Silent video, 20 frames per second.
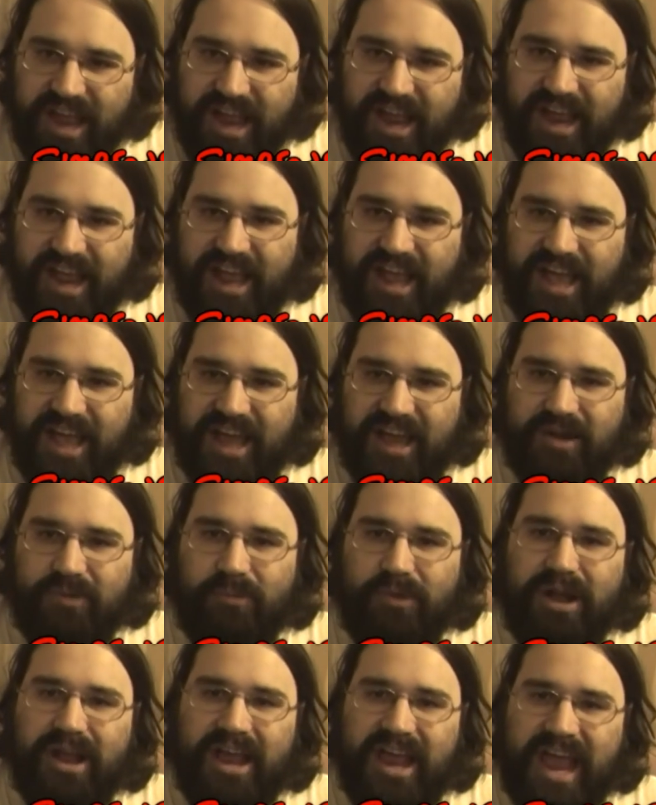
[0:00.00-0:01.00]

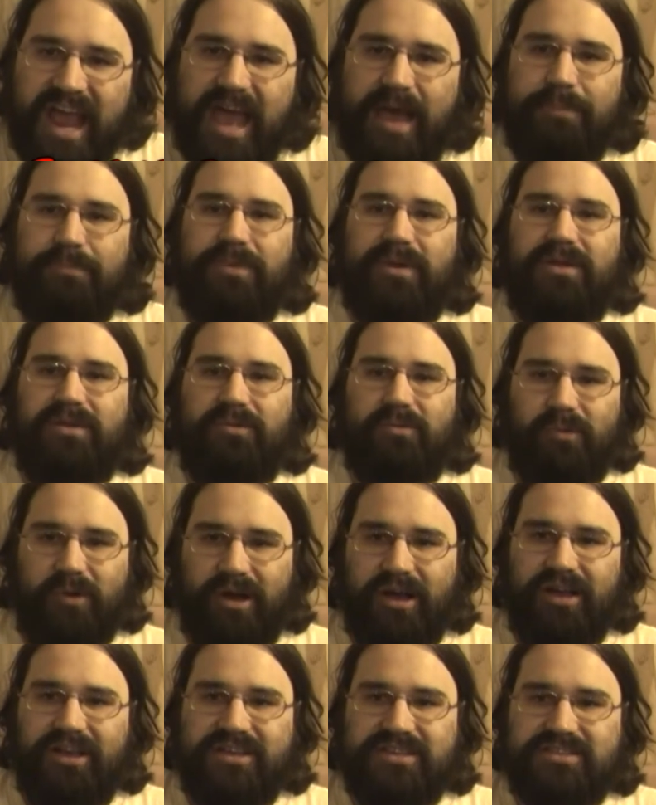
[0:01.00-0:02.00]
and what happened
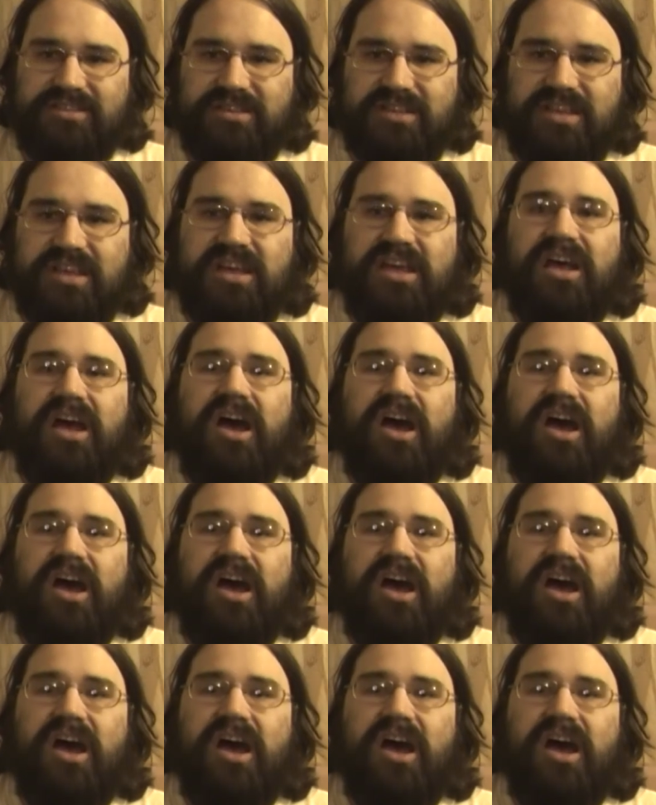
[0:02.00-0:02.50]
was